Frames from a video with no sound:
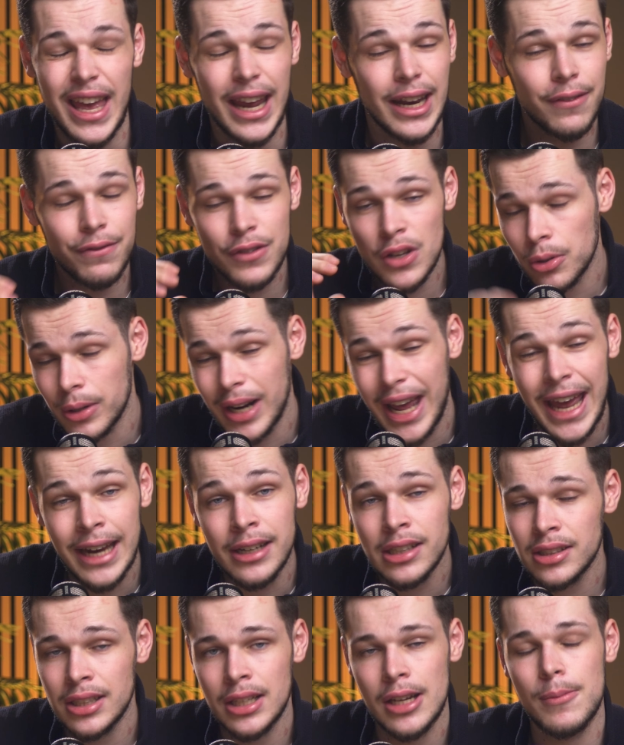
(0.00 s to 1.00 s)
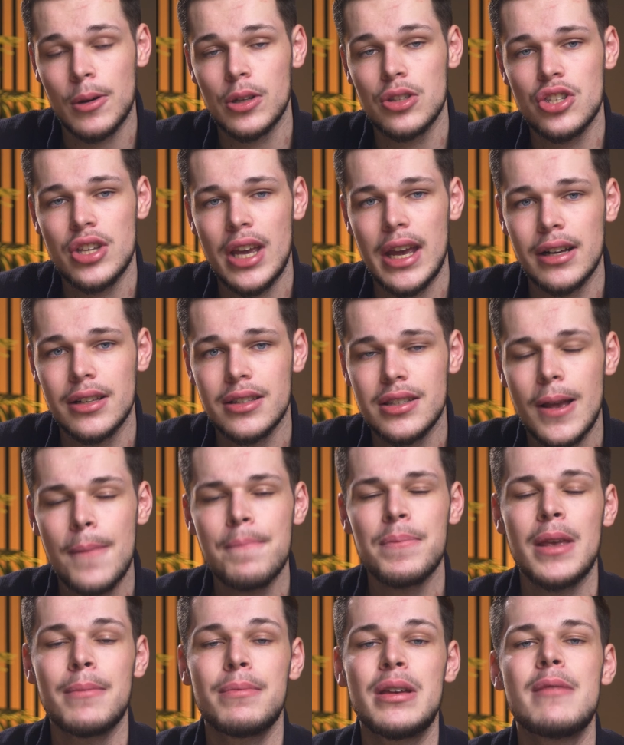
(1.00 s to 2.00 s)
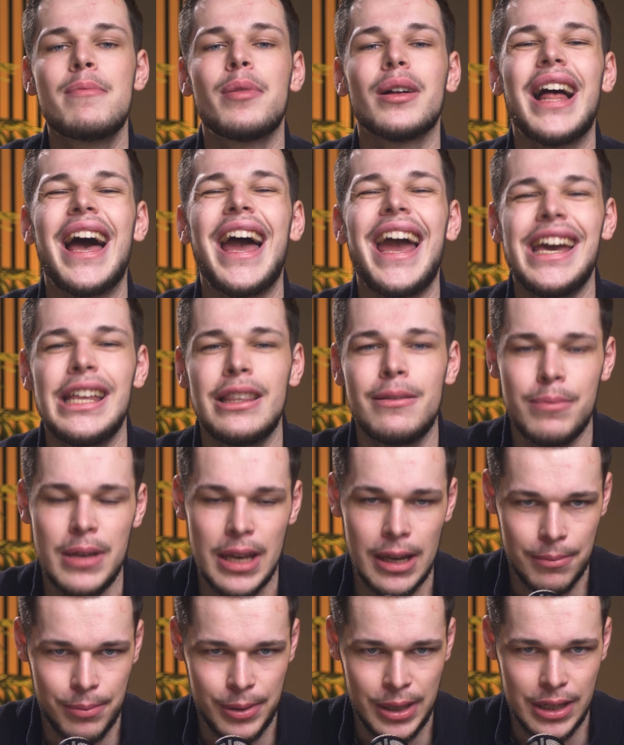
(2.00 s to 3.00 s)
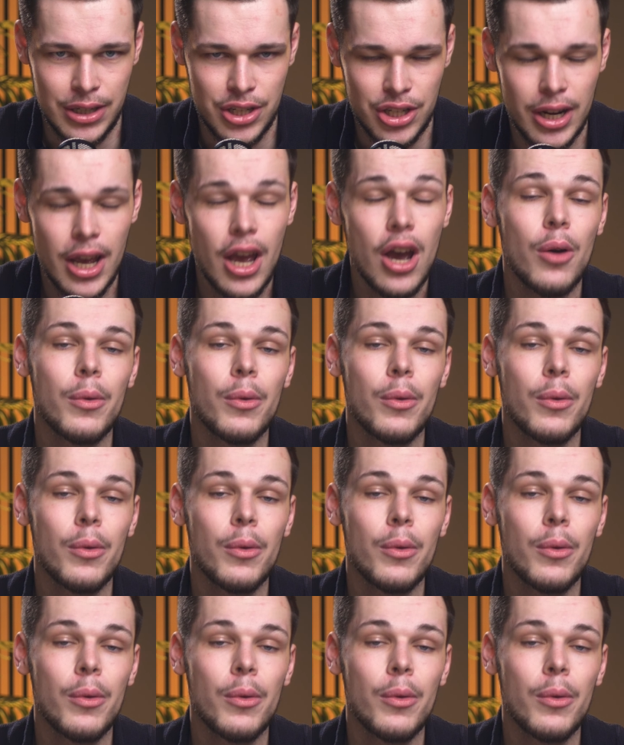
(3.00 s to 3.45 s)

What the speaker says: And if you know anything about sales, people hate being pitched.